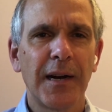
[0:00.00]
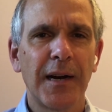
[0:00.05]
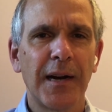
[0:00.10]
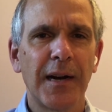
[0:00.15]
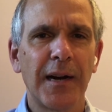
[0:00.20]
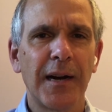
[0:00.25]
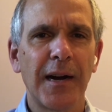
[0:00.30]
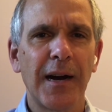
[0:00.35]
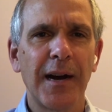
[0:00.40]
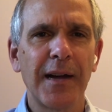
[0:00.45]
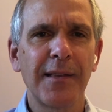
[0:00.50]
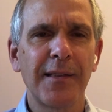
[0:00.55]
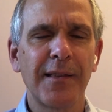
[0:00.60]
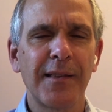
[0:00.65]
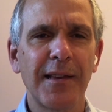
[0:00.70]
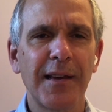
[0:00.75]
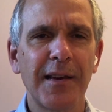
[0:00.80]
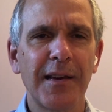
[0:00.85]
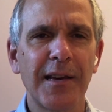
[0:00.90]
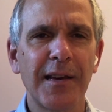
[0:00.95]
I
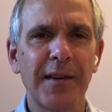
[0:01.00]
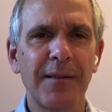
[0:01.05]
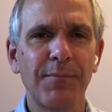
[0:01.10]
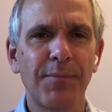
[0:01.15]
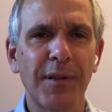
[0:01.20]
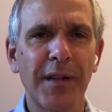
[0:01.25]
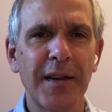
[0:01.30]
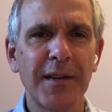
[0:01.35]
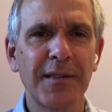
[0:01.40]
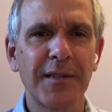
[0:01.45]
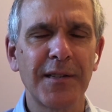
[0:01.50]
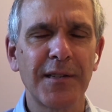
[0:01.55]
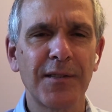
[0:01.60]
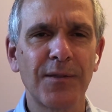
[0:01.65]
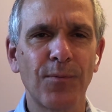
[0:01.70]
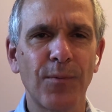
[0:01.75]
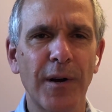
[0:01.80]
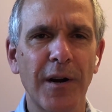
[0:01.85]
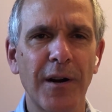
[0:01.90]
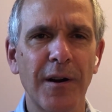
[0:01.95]
think in places
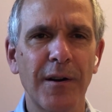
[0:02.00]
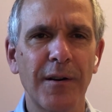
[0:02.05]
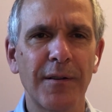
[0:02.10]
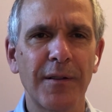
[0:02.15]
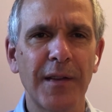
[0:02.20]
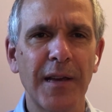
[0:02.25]
where